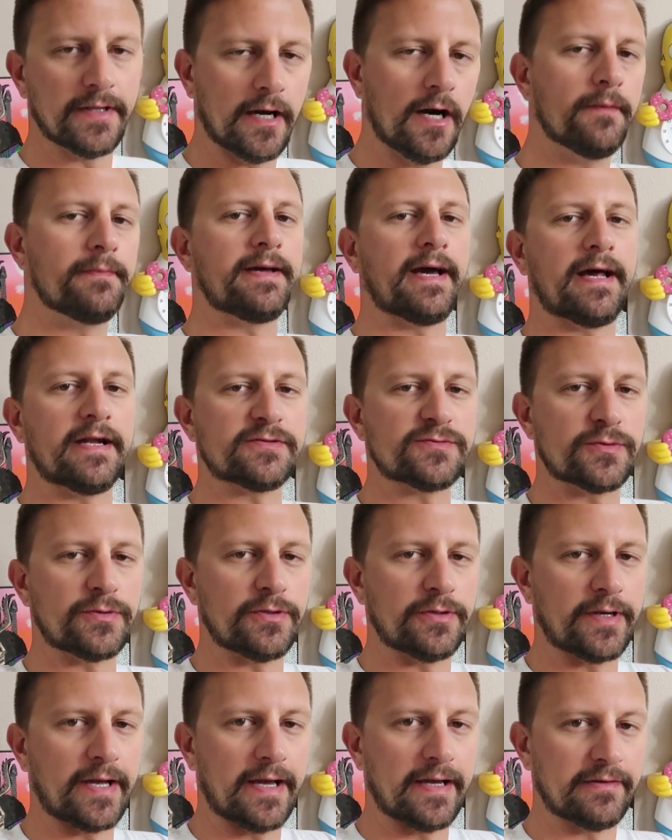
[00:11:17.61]
Now I'll be honest
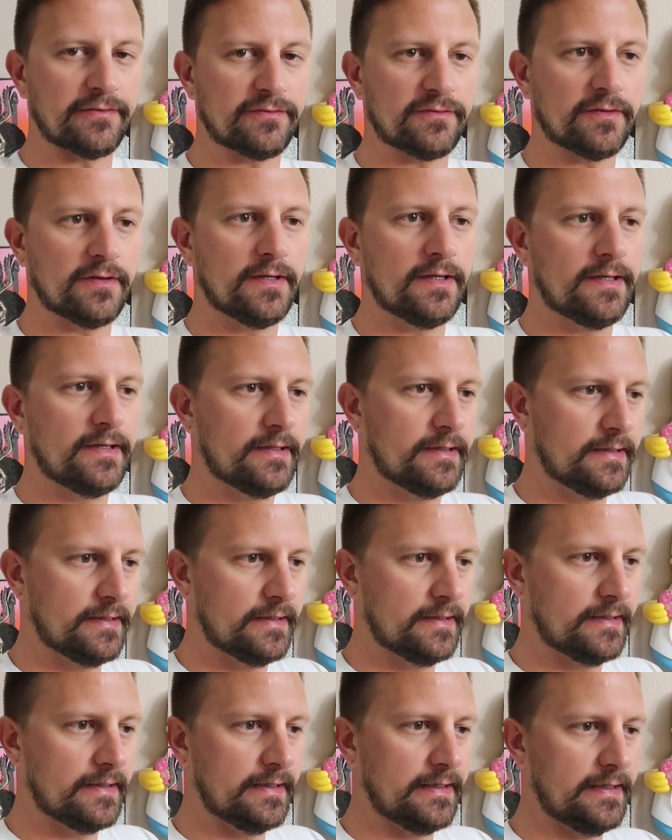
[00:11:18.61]
with you guys.
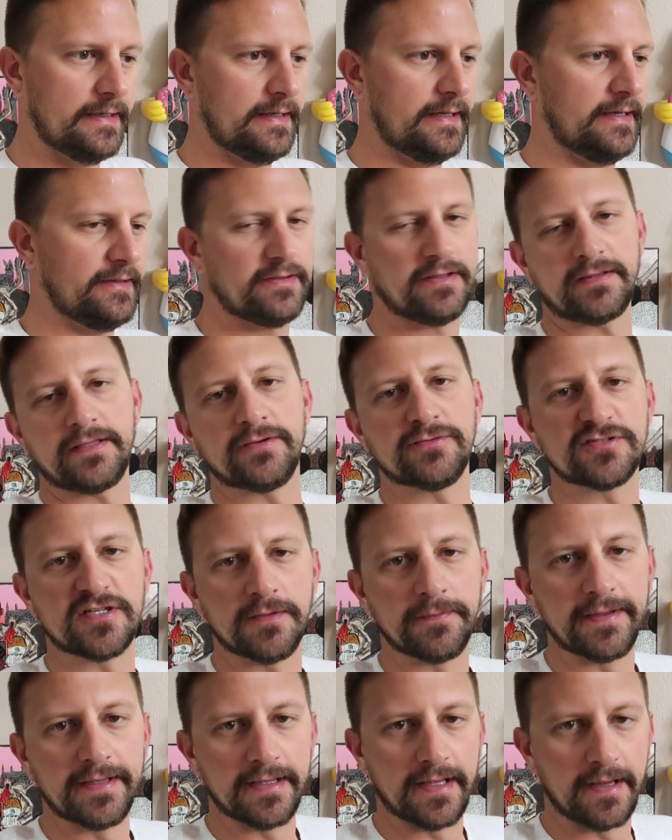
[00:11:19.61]
Uh, I thought that was
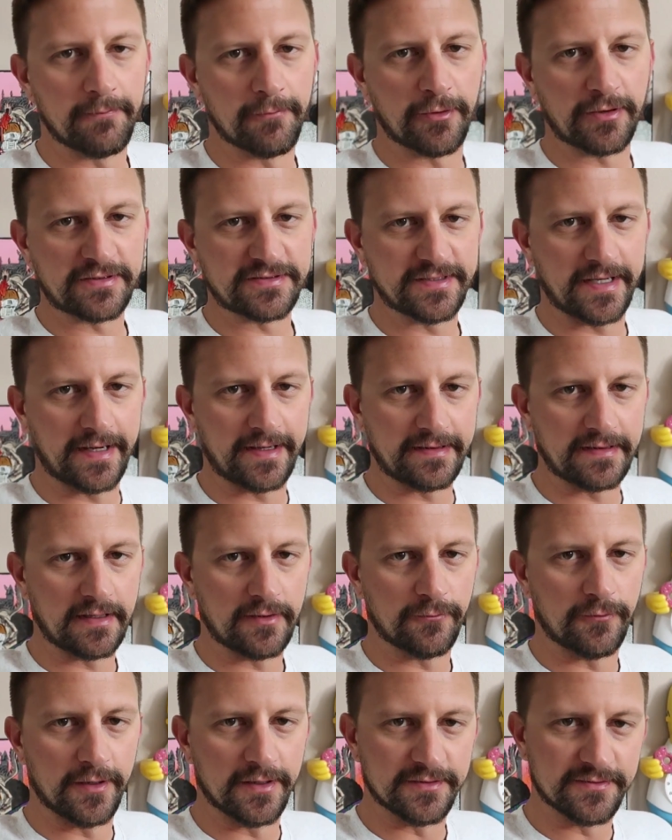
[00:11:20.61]
gonna be a lot more exciting
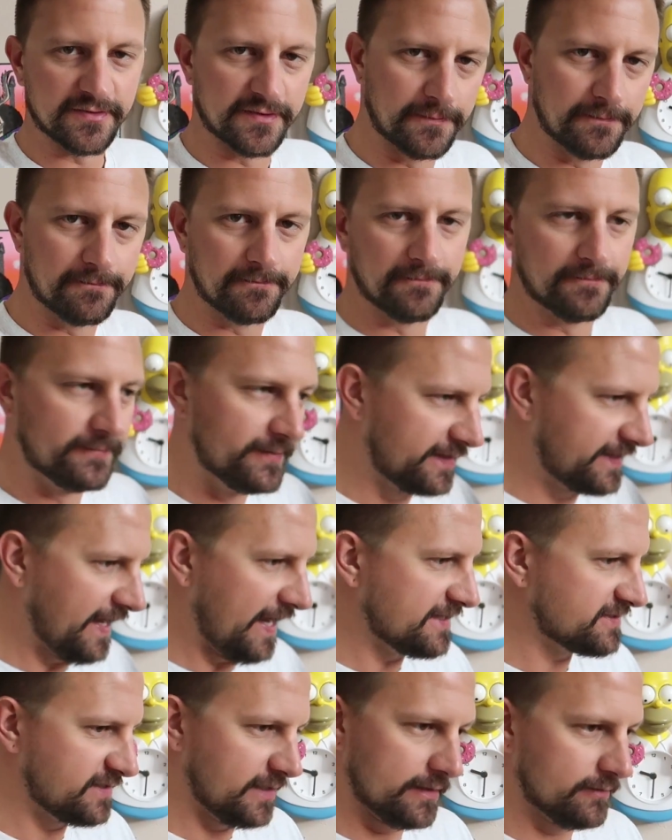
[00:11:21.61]
than it was. The, the
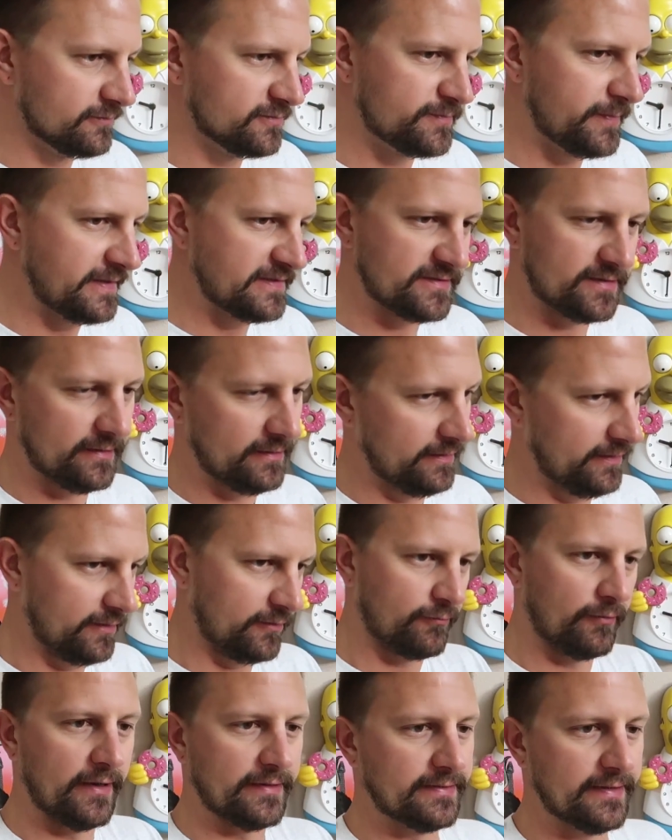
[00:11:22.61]
cast iron was basically
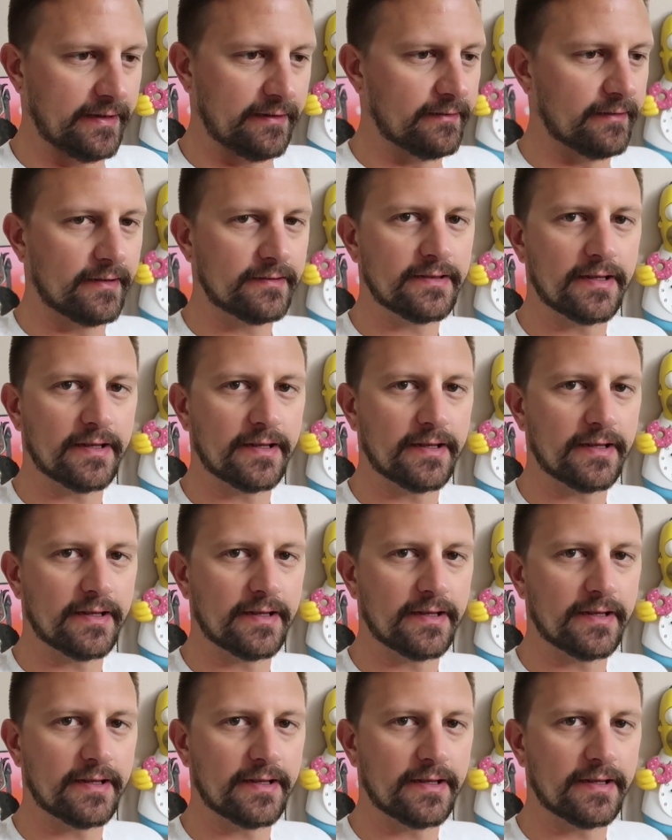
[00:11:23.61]
like right there.